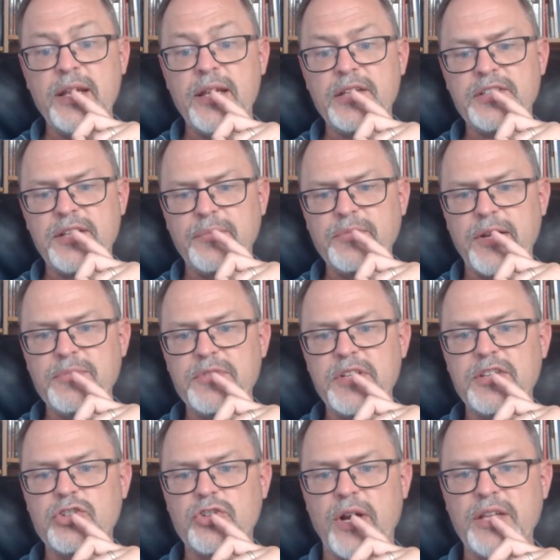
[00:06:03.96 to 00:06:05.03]

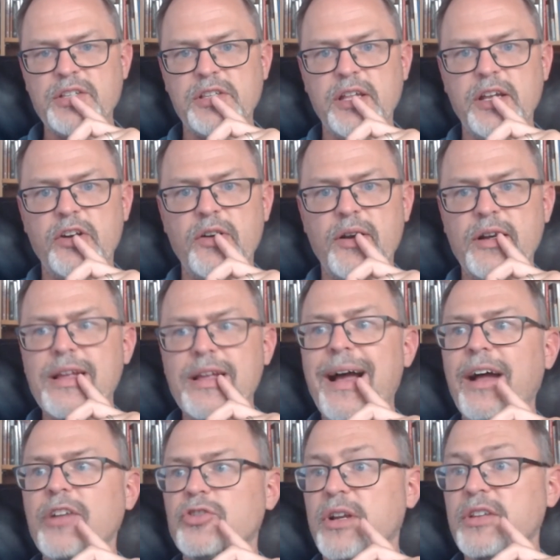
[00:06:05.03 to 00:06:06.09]
is
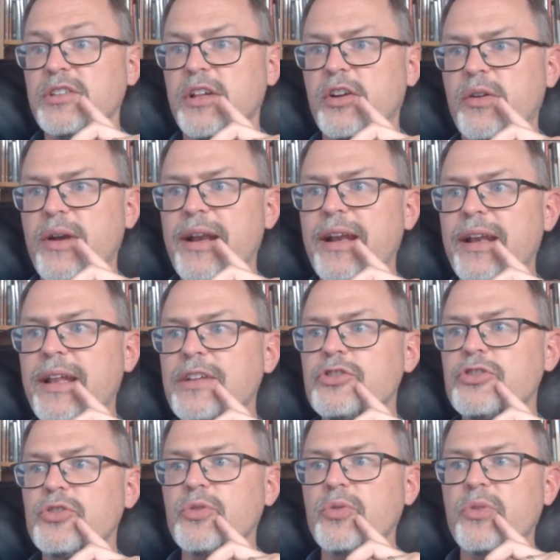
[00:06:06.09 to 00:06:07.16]
transliterated
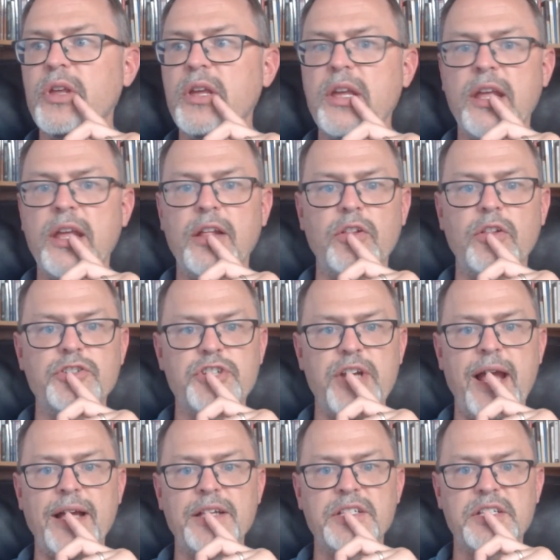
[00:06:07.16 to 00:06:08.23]
into the English
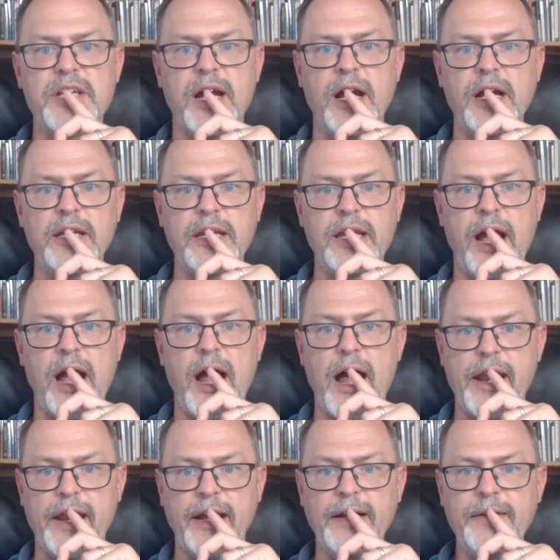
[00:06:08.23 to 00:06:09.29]
as
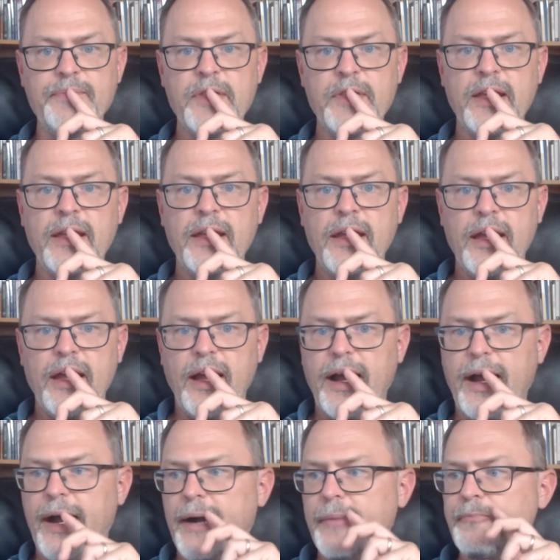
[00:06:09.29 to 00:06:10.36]
Gehenna.
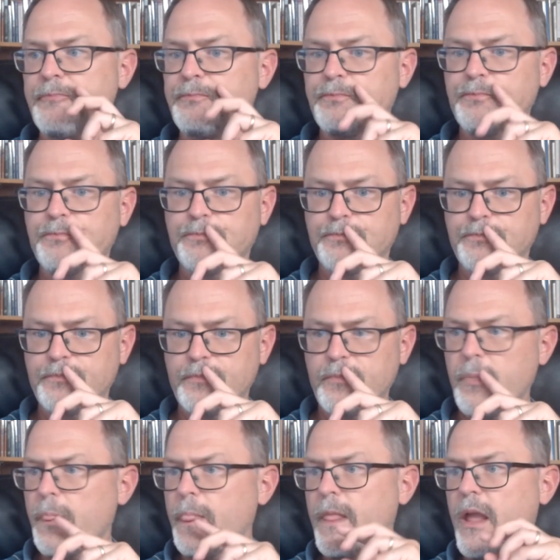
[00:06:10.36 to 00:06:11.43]
I'm
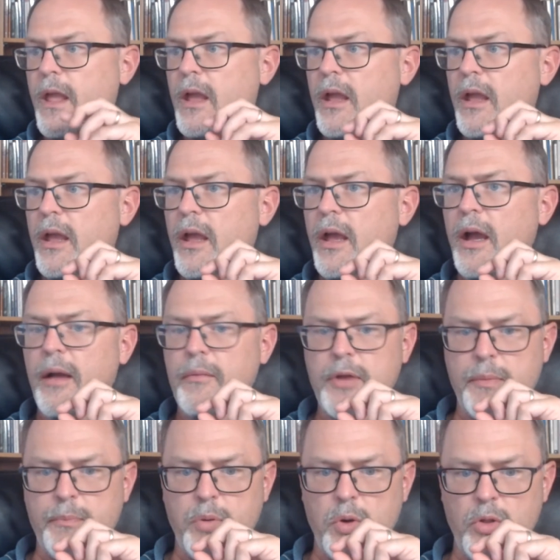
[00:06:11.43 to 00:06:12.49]
going
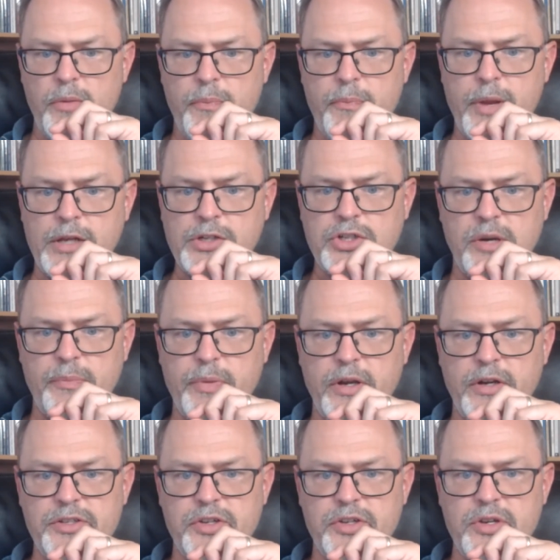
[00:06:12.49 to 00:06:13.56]
to pull the picture up
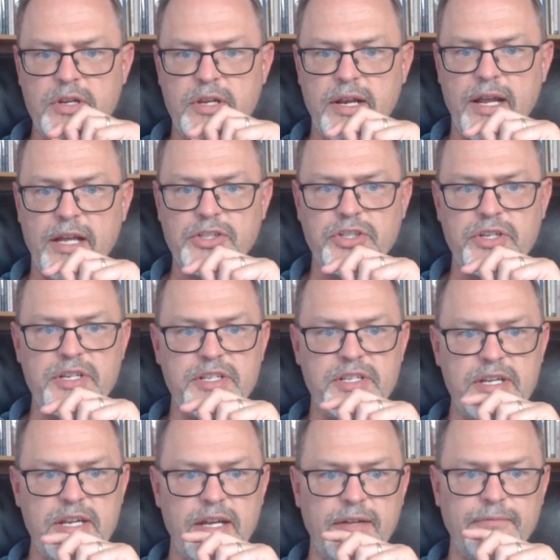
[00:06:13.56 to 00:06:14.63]
here so you can actually
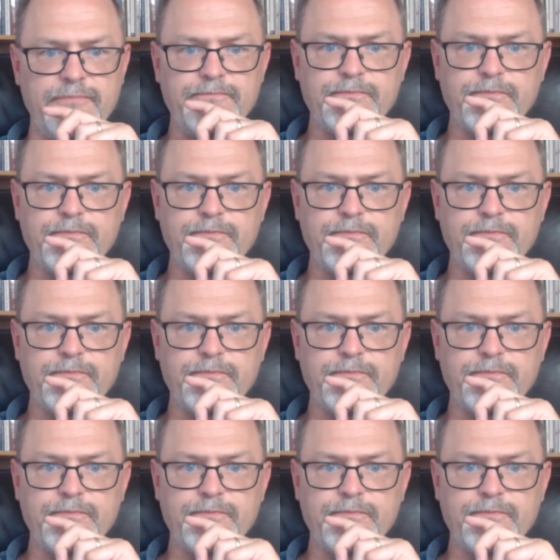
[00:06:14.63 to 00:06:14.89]
see it.